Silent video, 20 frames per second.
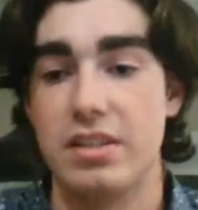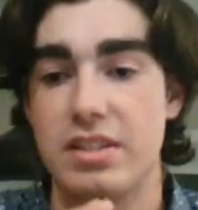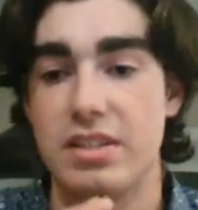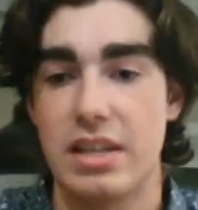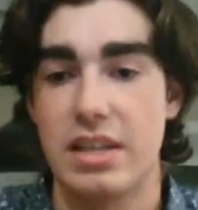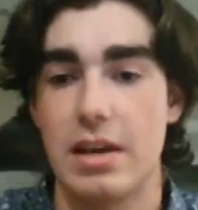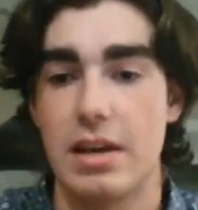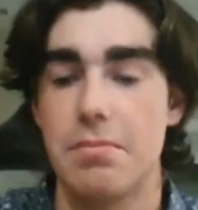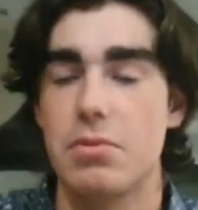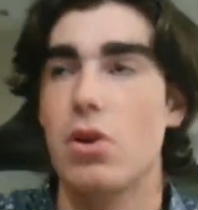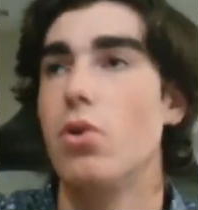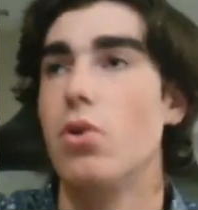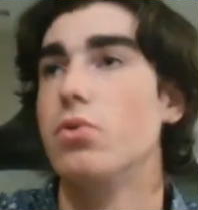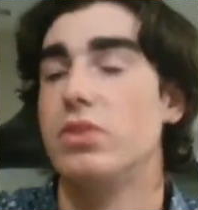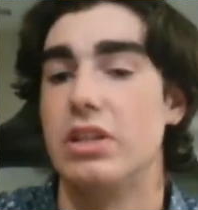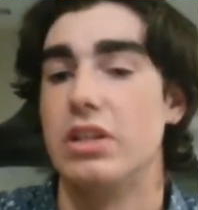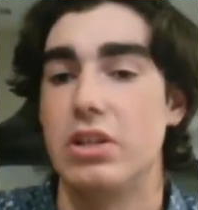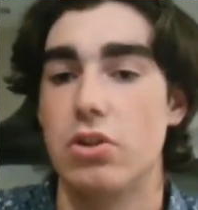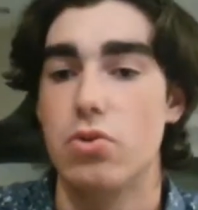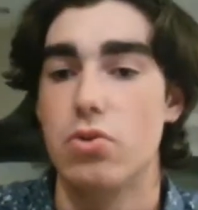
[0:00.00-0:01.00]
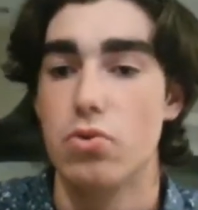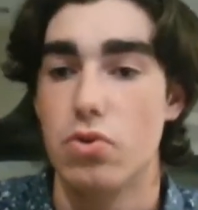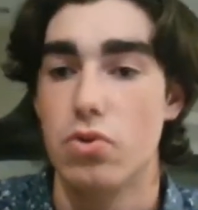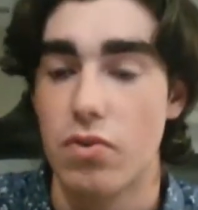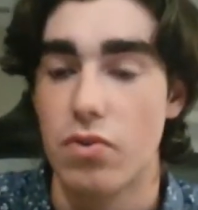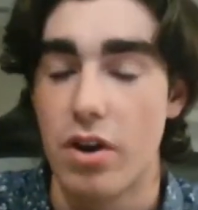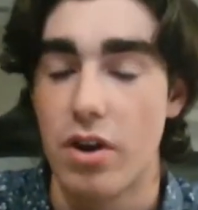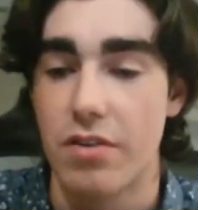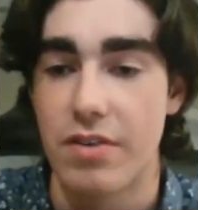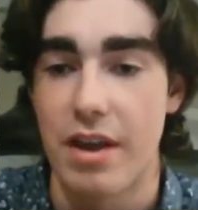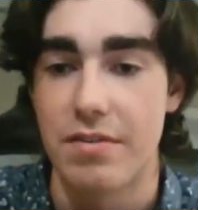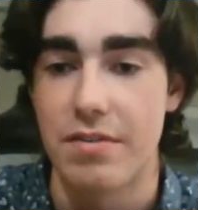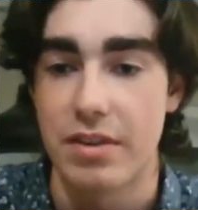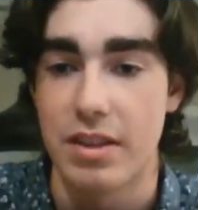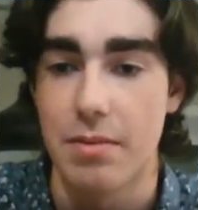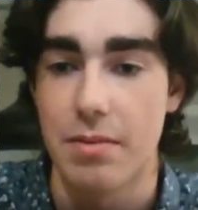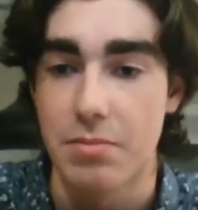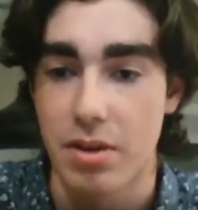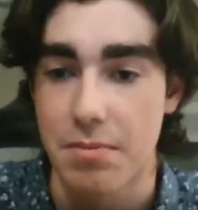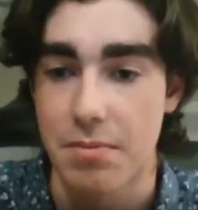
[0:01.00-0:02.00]
Stamkos and Kucherov. Having
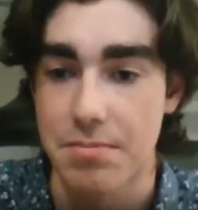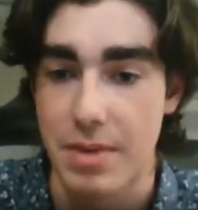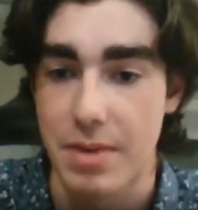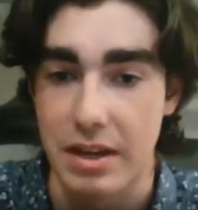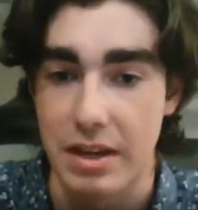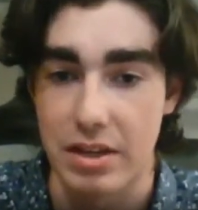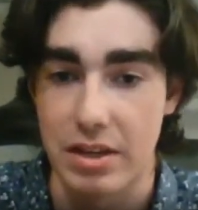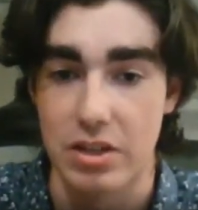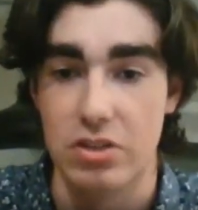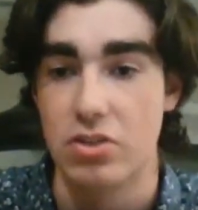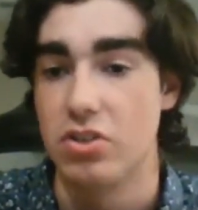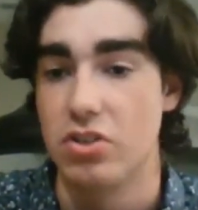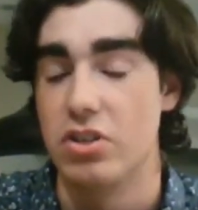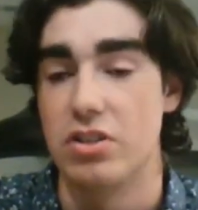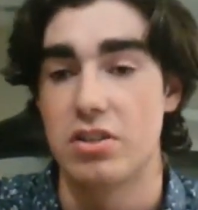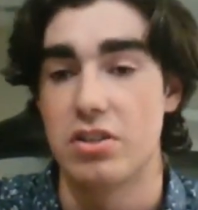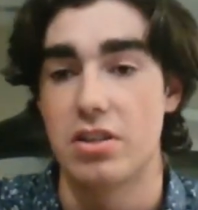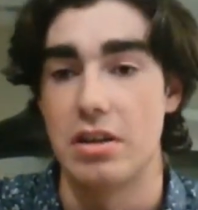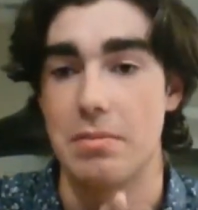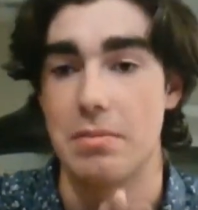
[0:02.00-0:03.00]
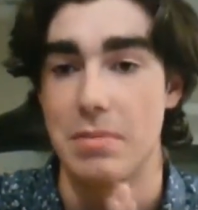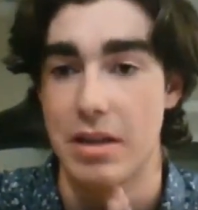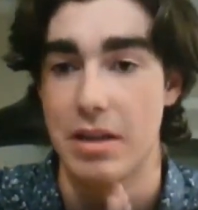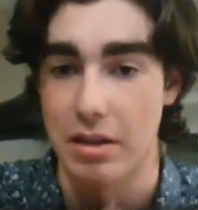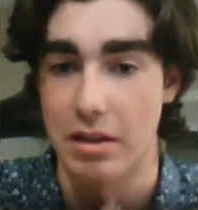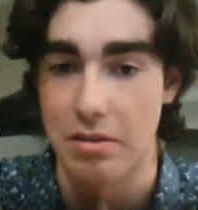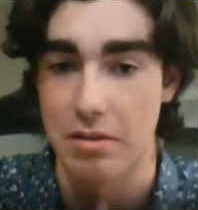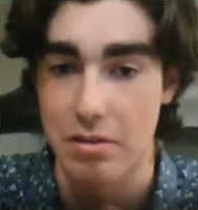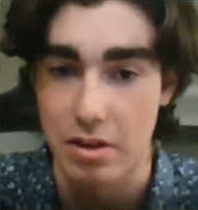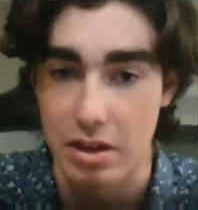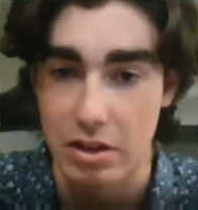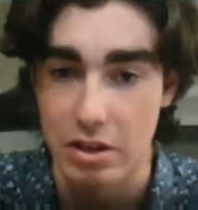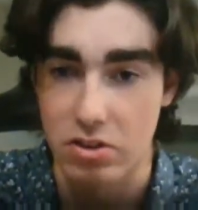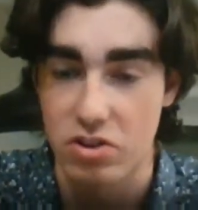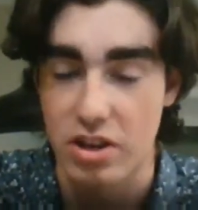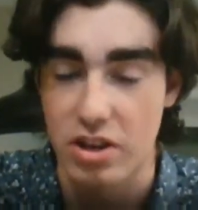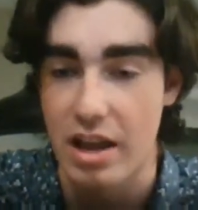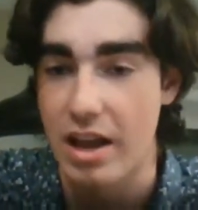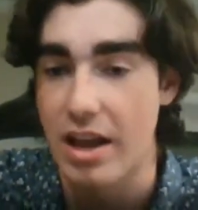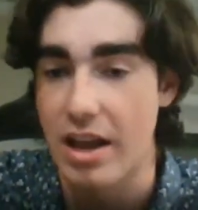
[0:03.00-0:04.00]
them come back is just going to make an
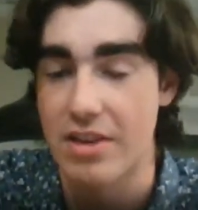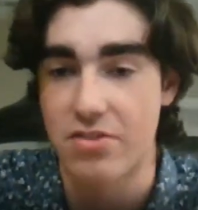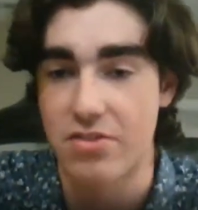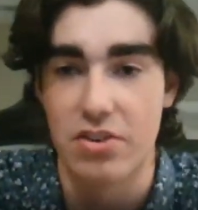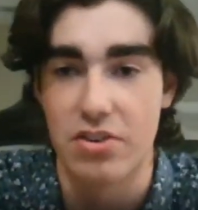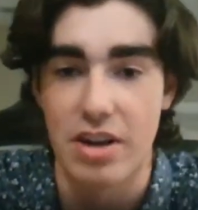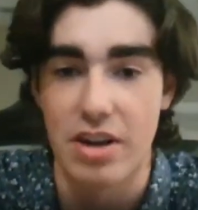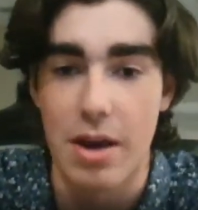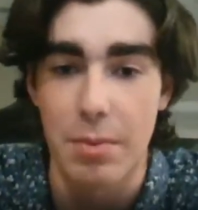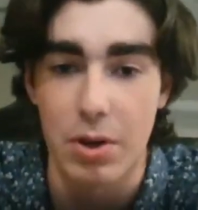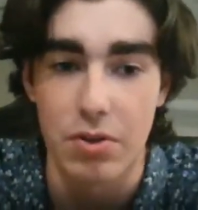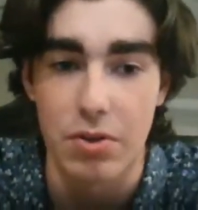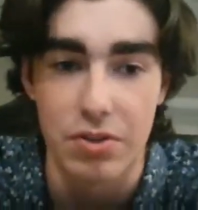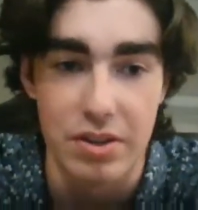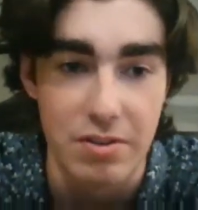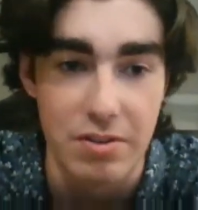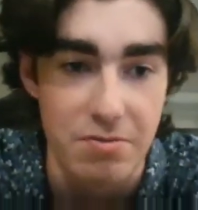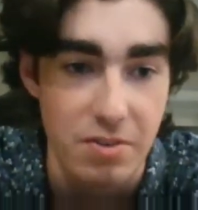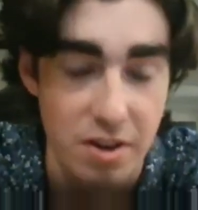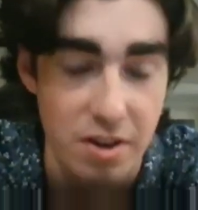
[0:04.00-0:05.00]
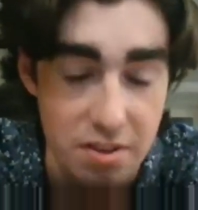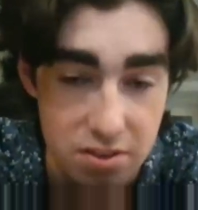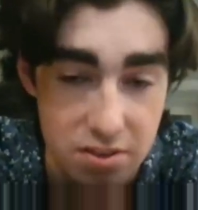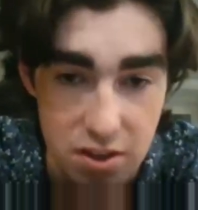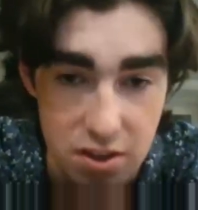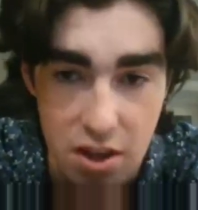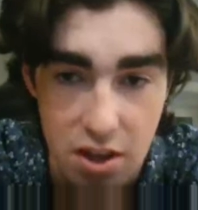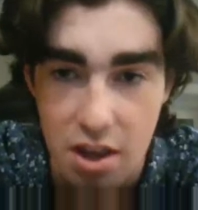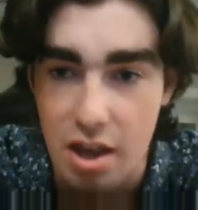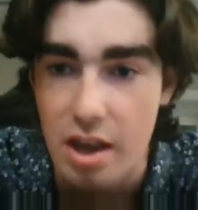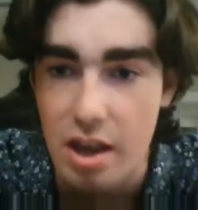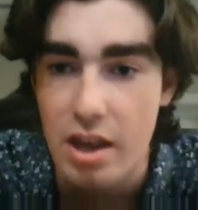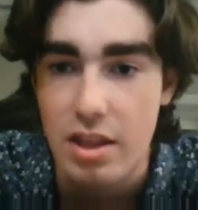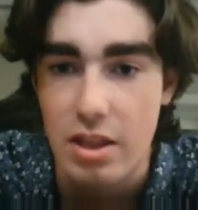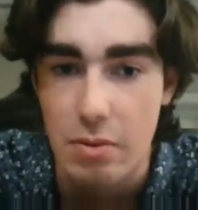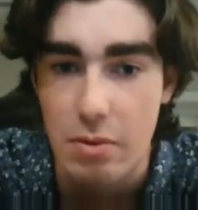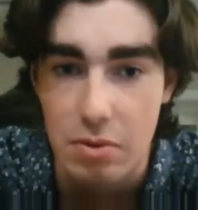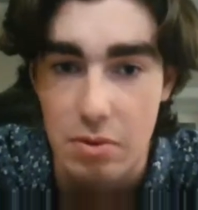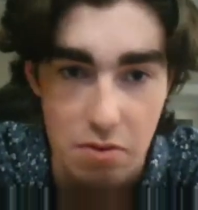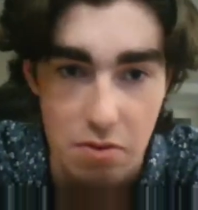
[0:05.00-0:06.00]
astronomical difference
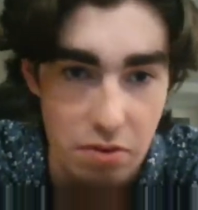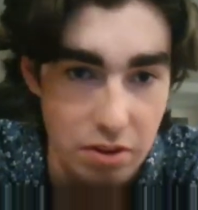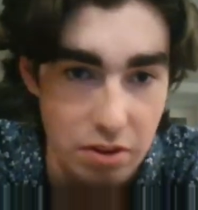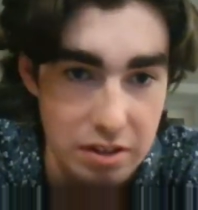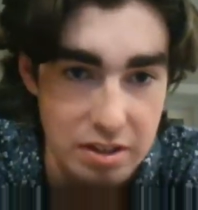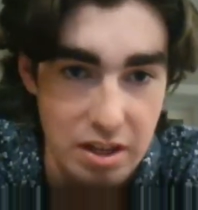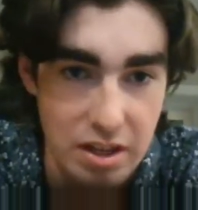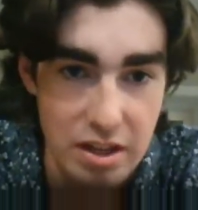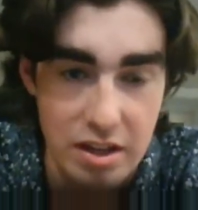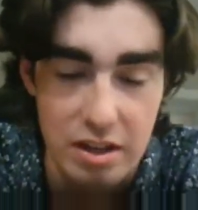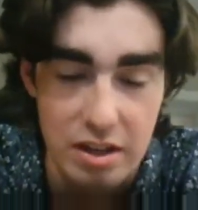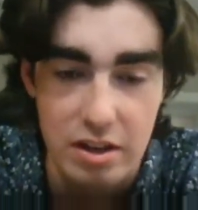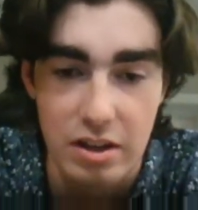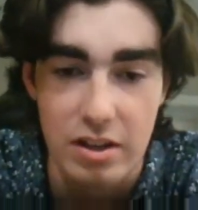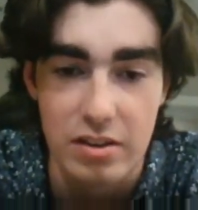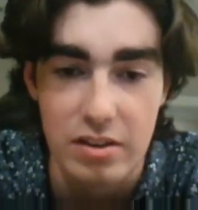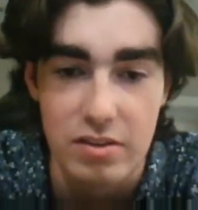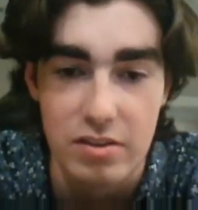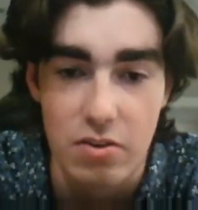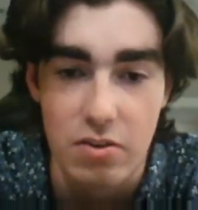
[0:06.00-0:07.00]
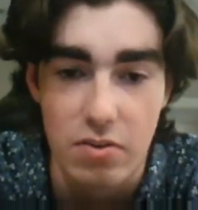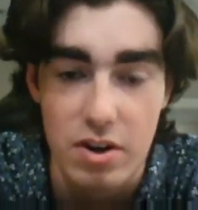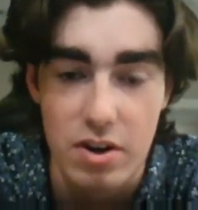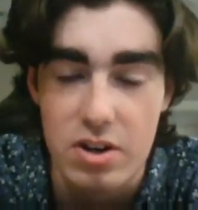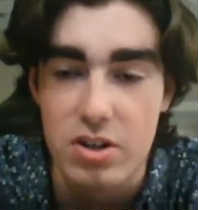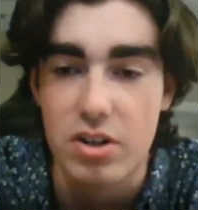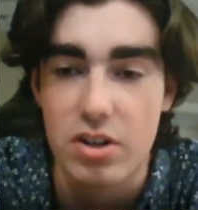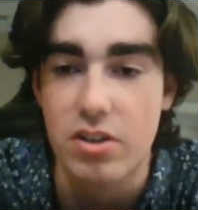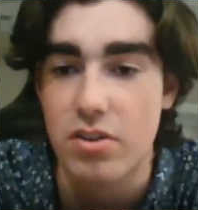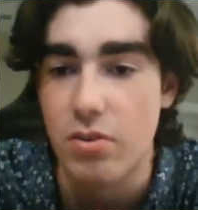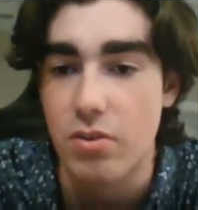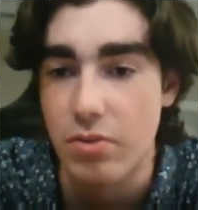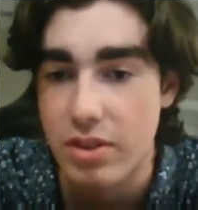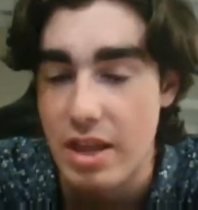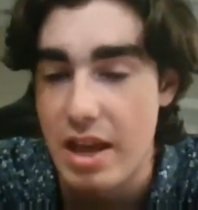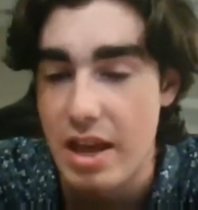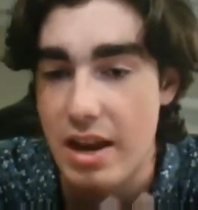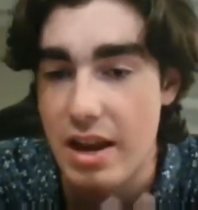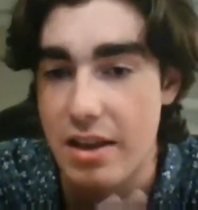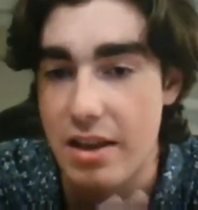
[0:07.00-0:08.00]
that we're not really taking into consideration. So with
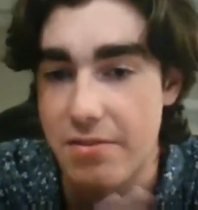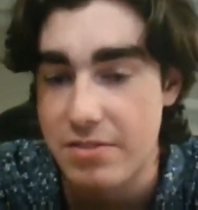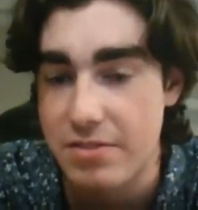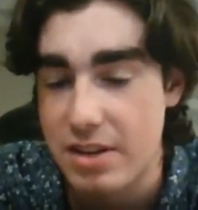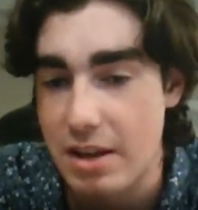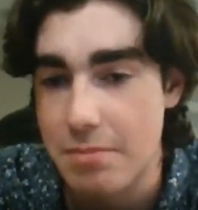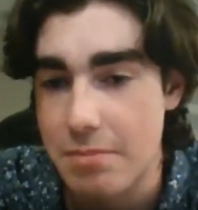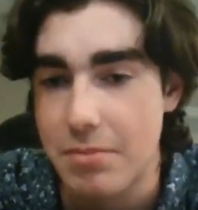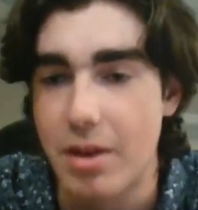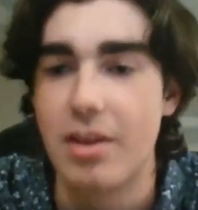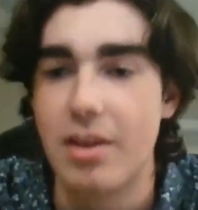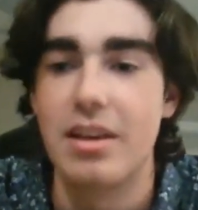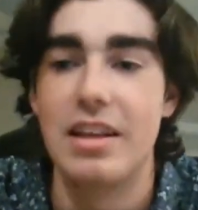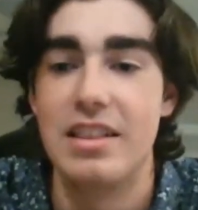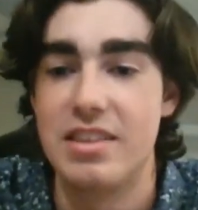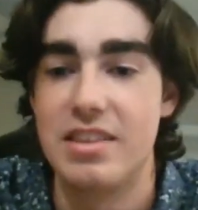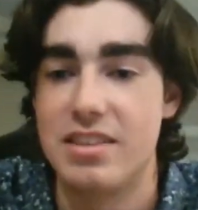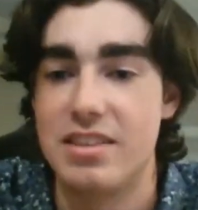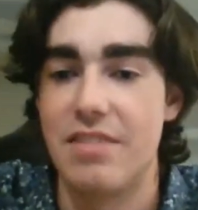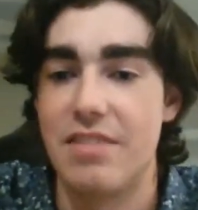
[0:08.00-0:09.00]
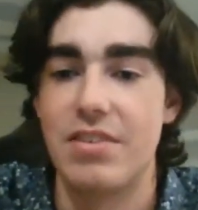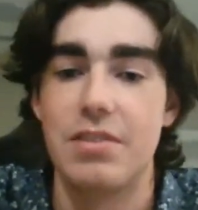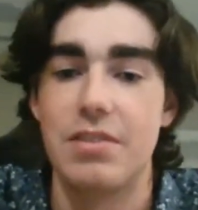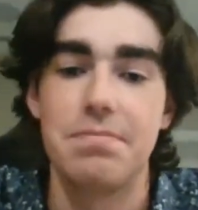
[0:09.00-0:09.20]
that, I have Tampa in 7.